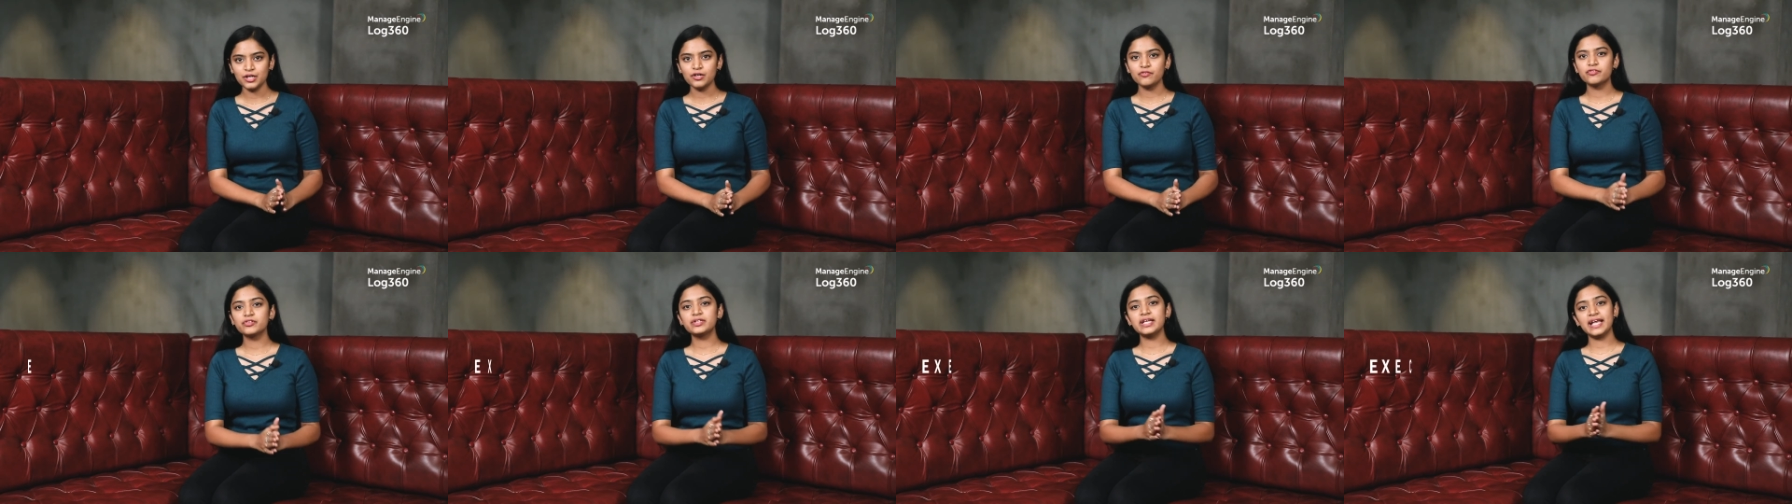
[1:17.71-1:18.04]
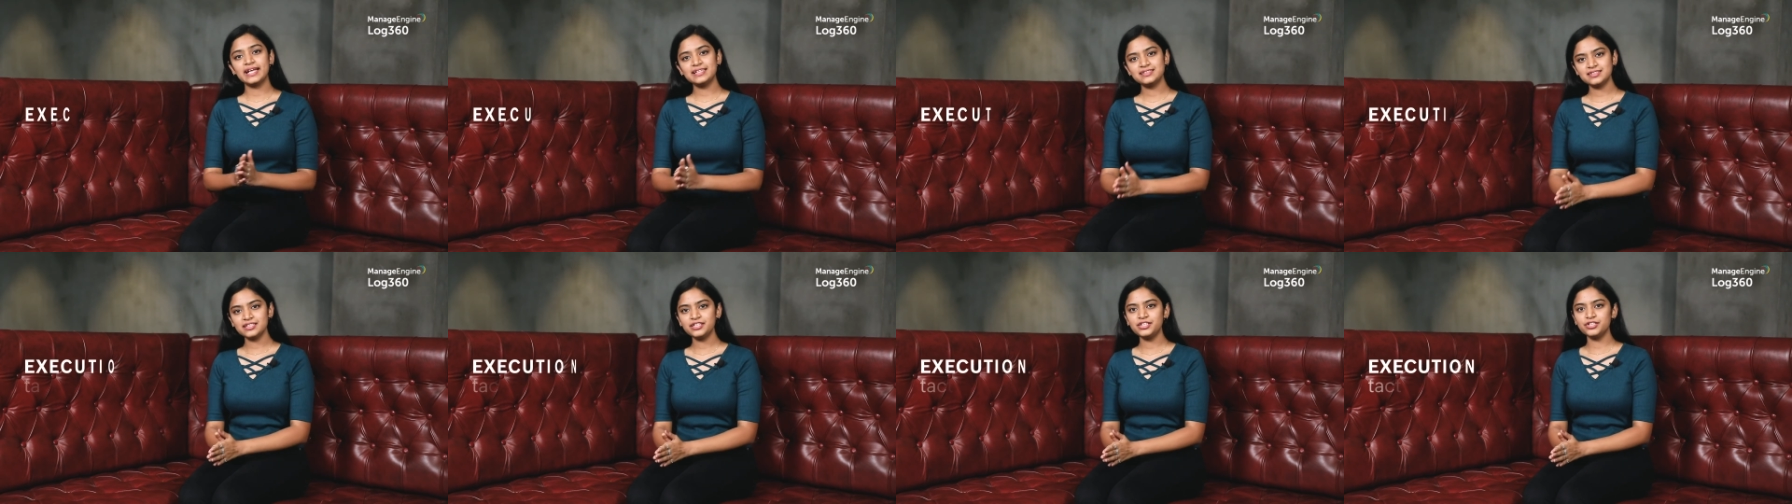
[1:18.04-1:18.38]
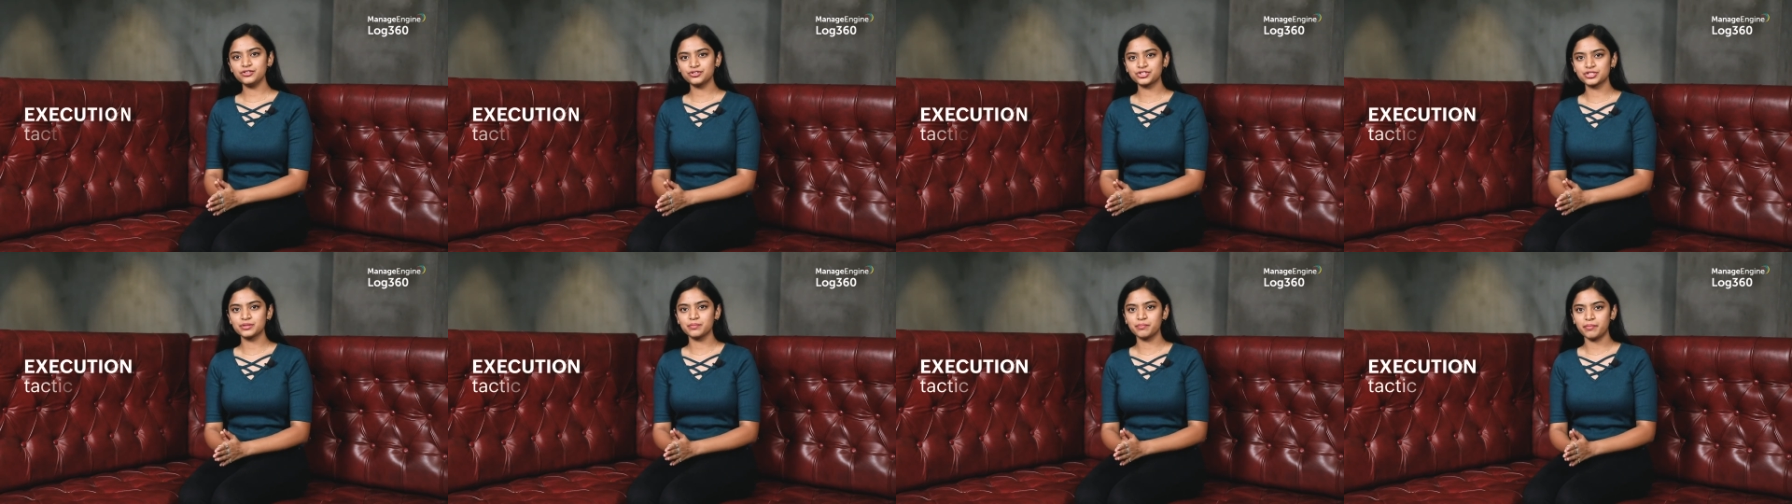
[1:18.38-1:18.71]
for the
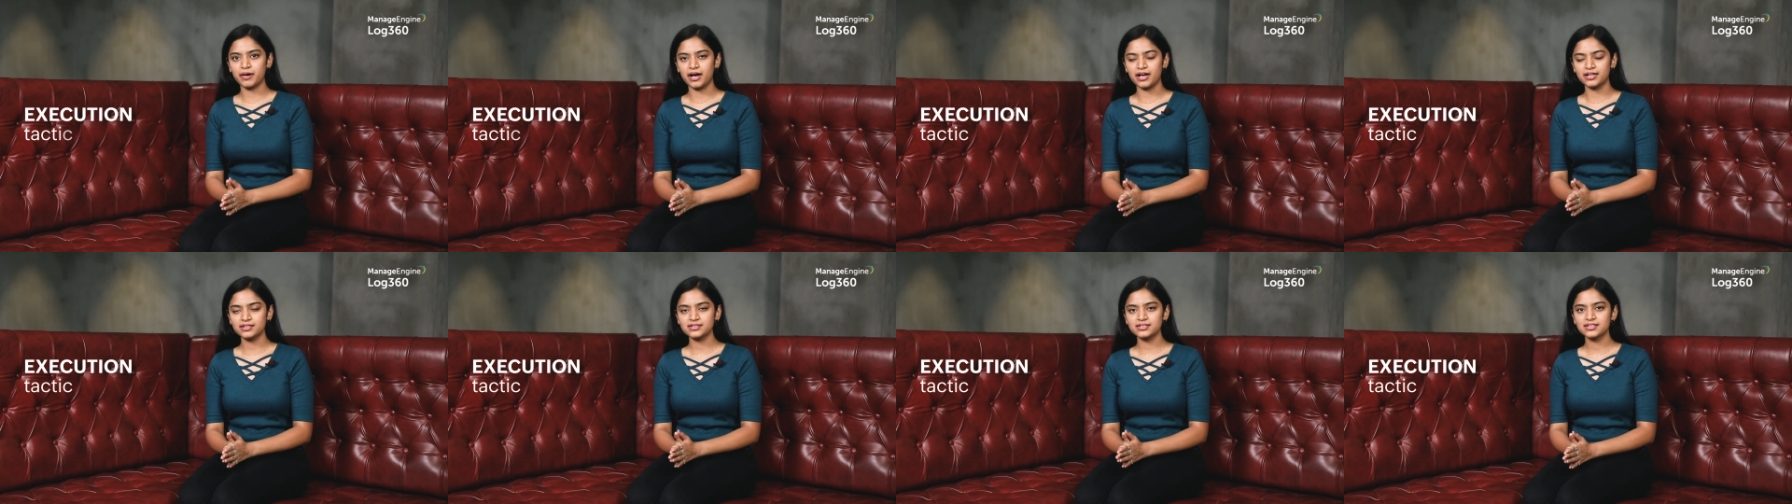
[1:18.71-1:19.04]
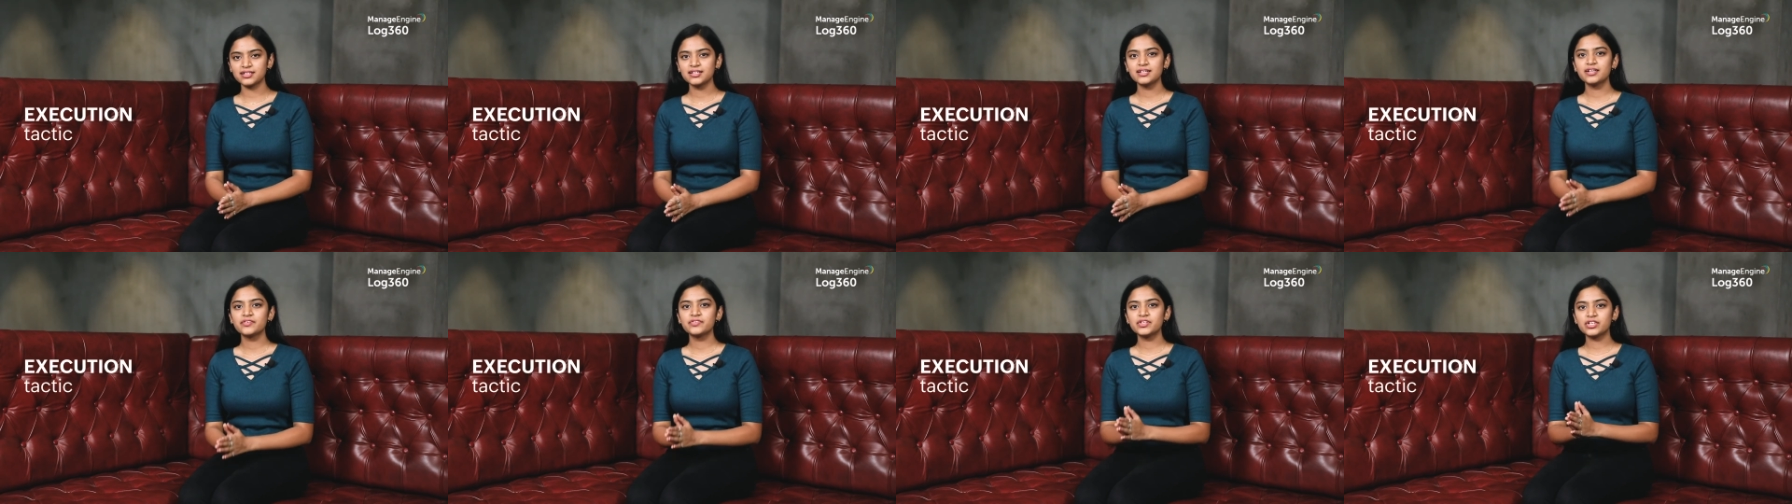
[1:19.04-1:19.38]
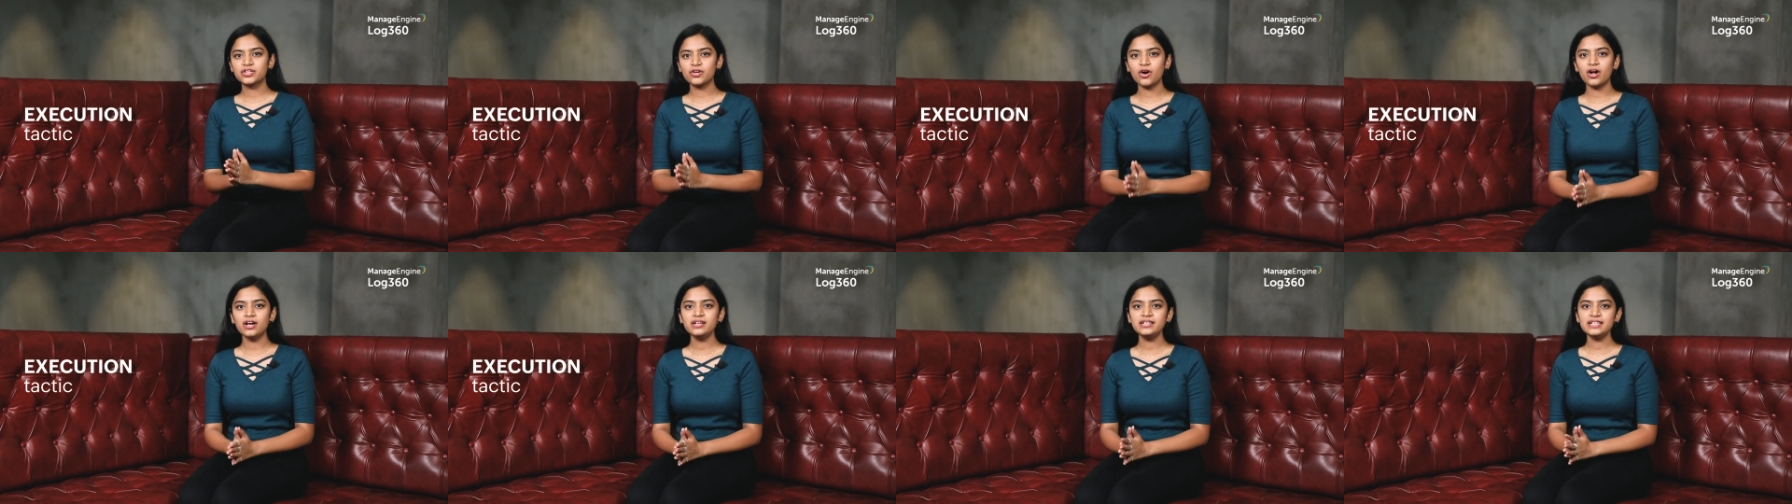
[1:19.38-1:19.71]
execution part, the
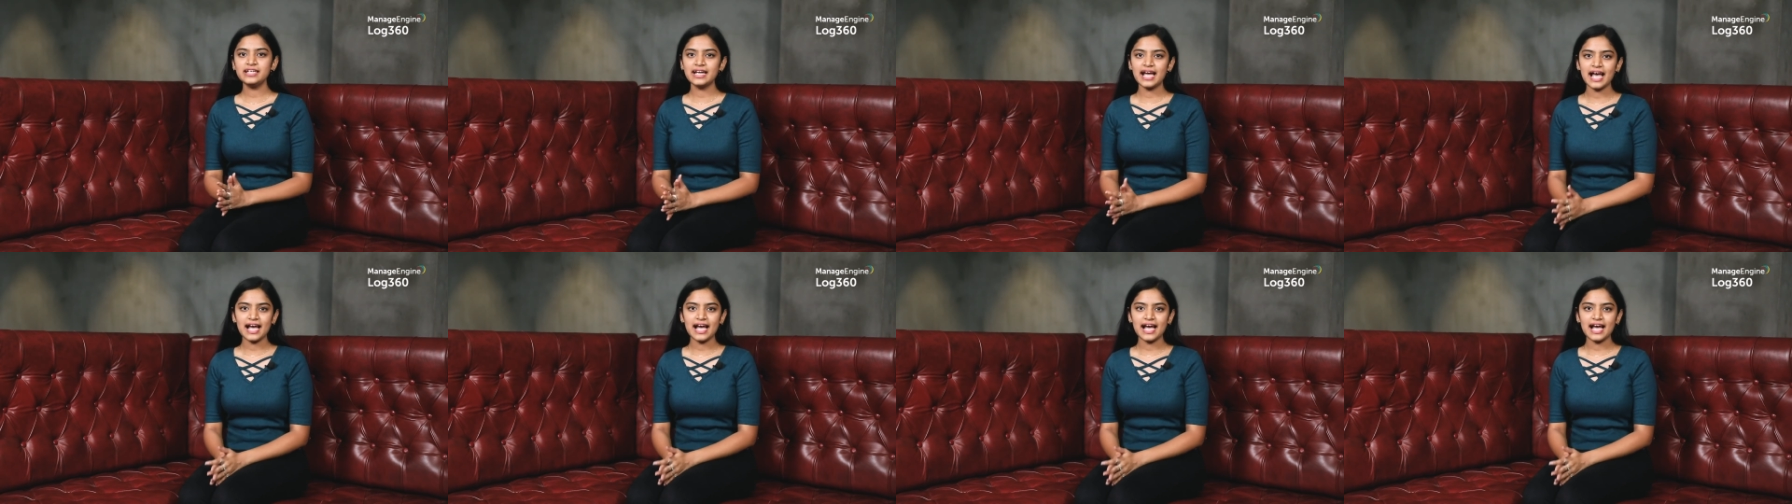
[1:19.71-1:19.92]
Conti